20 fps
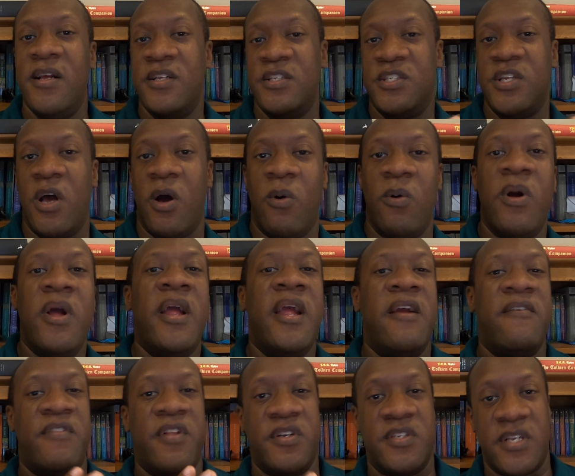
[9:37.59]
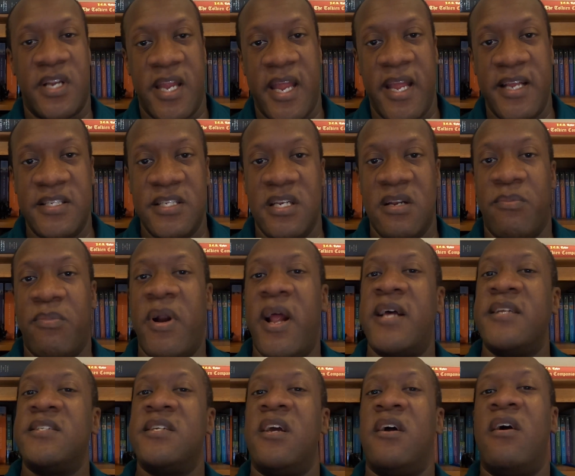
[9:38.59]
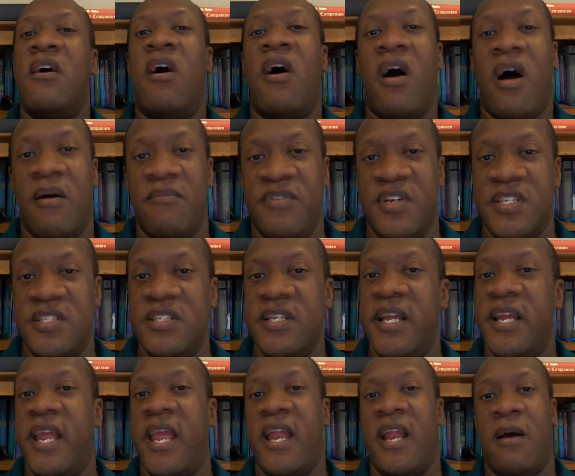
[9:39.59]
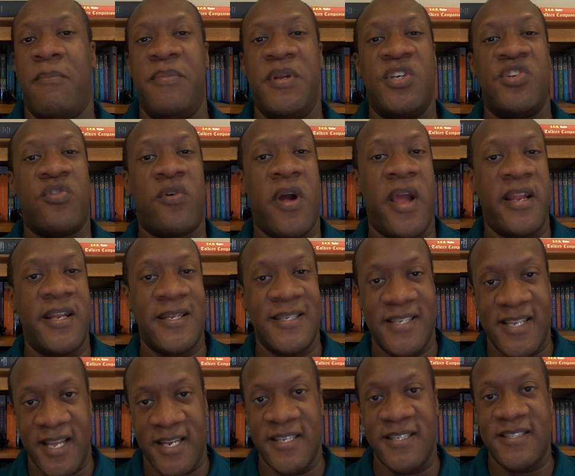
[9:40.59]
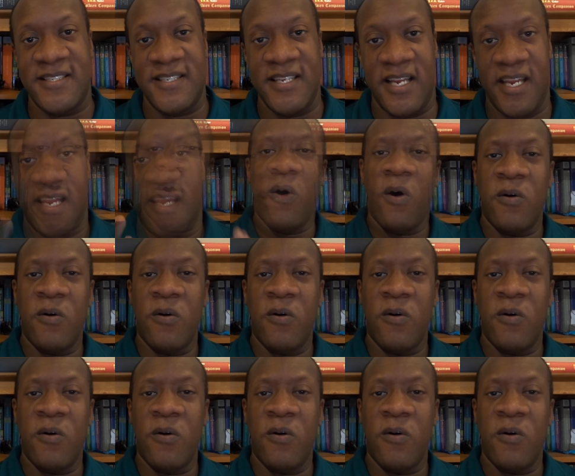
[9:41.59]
So, if there's a case in Nebraska, obviously it cannot be tried in Tennessee.